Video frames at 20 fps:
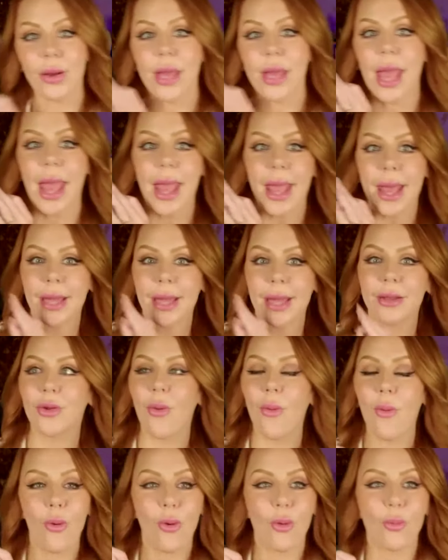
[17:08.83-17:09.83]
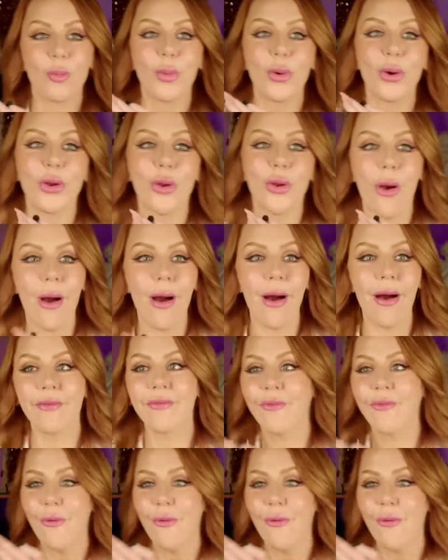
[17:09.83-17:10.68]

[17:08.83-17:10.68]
can't or put off